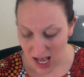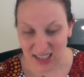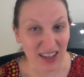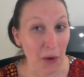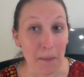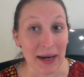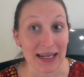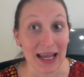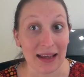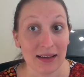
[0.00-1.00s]
is like on
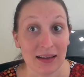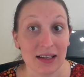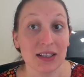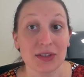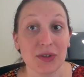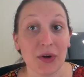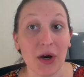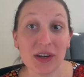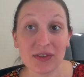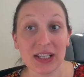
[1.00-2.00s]
Monday. So
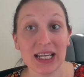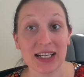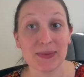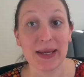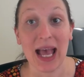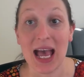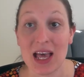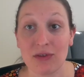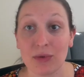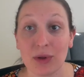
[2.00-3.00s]
hopefully next week
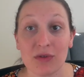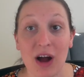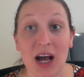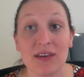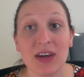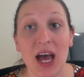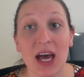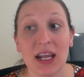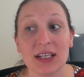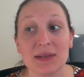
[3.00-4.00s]
AF will arrive,
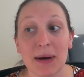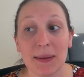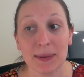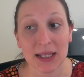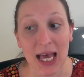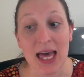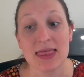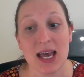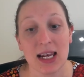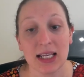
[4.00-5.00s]
and my
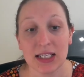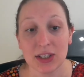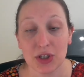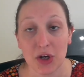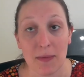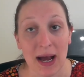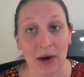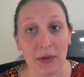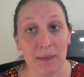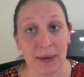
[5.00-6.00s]
plan then is to go
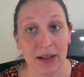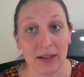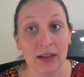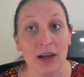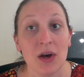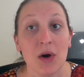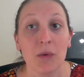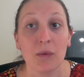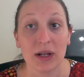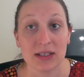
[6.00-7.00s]
back on the pill
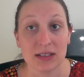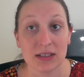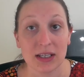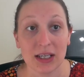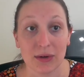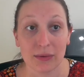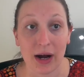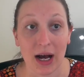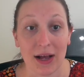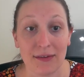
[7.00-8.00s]
once it
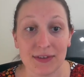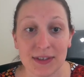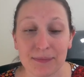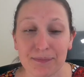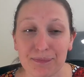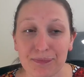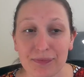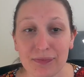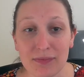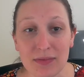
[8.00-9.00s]
arrives,
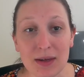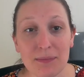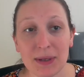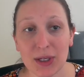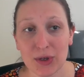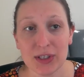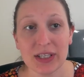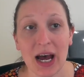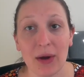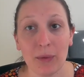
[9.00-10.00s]

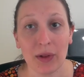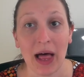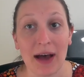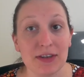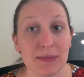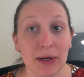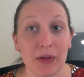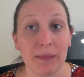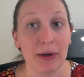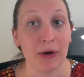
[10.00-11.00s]
because I will have to be on the